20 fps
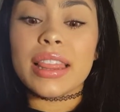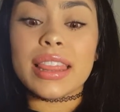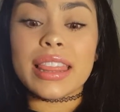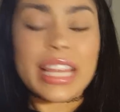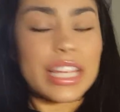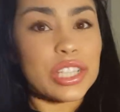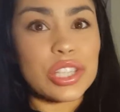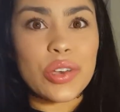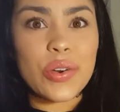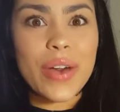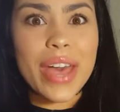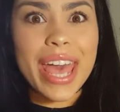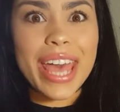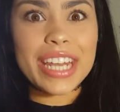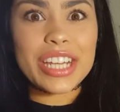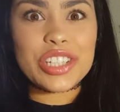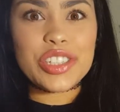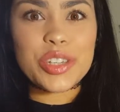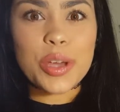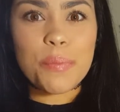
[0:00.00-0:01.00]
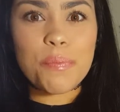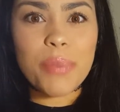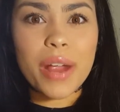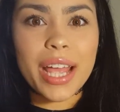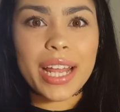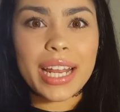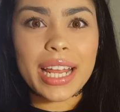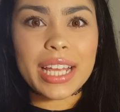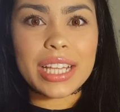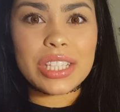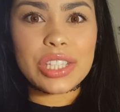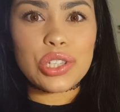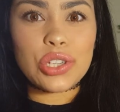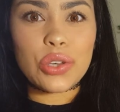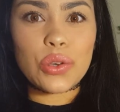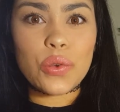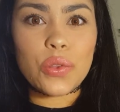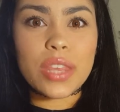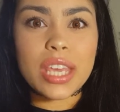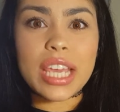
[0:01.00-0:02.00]
let's go ahead and jump right into
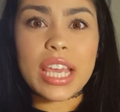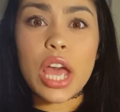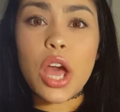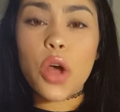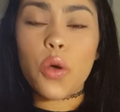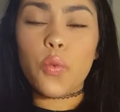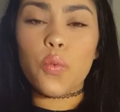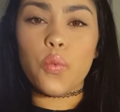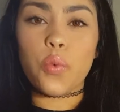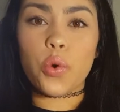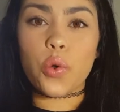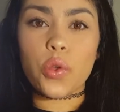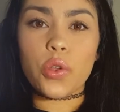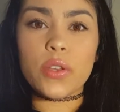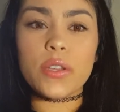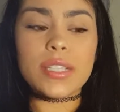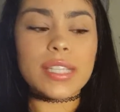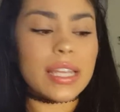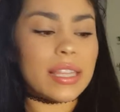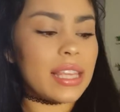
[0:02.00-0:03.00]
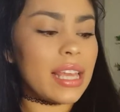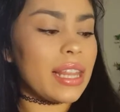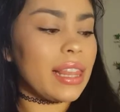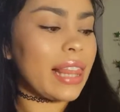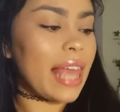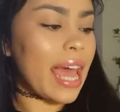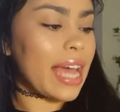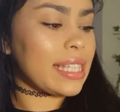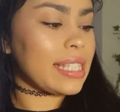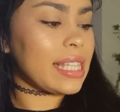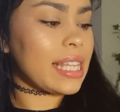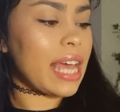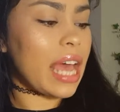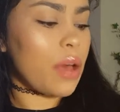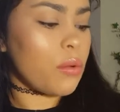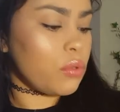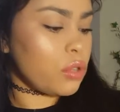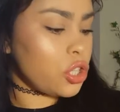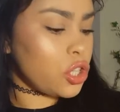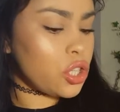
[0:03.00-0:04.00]
the rules, and then lastly
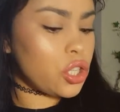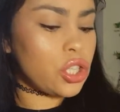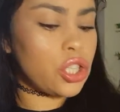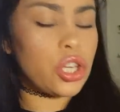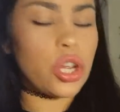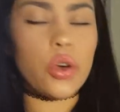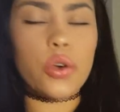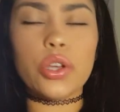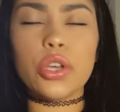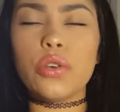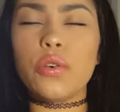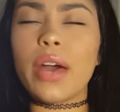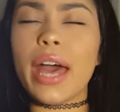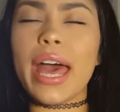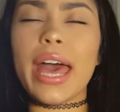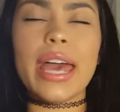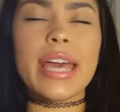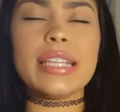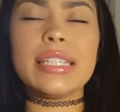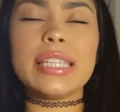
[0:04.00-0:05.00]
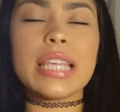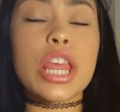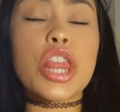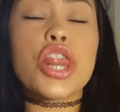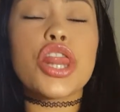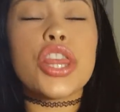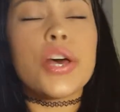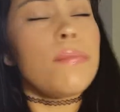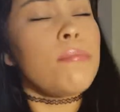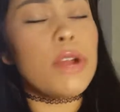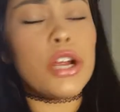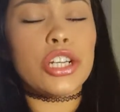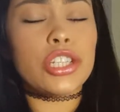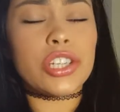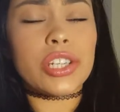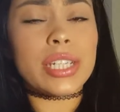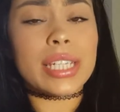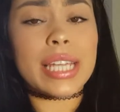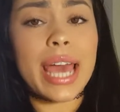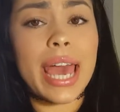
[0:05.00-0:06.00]
I will show you guys the
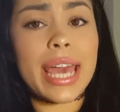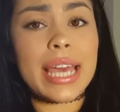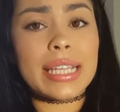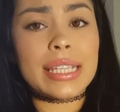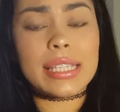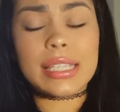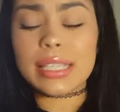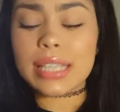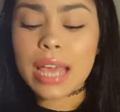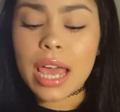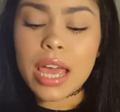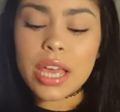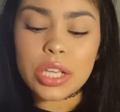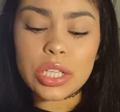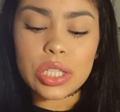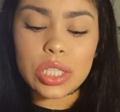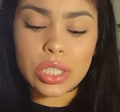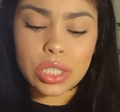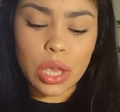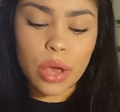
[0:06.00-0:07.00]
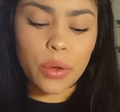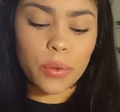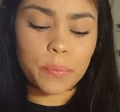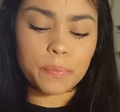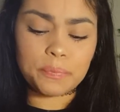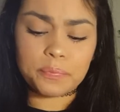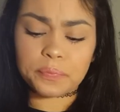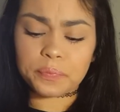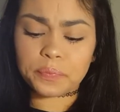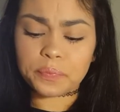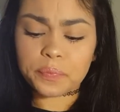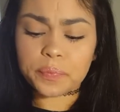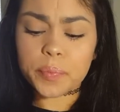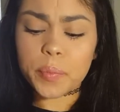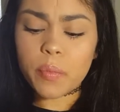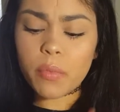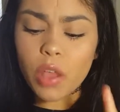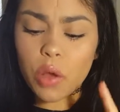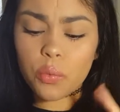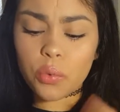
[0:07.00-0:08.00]
merchandise. So
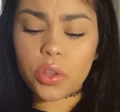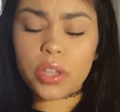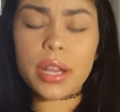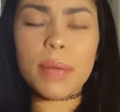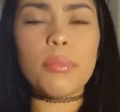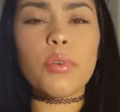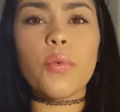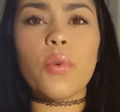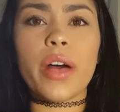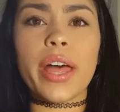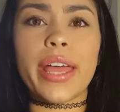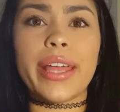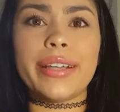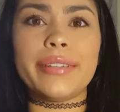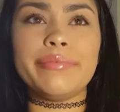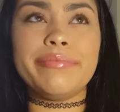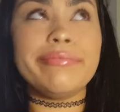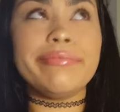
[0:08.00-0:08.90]
rule number 1,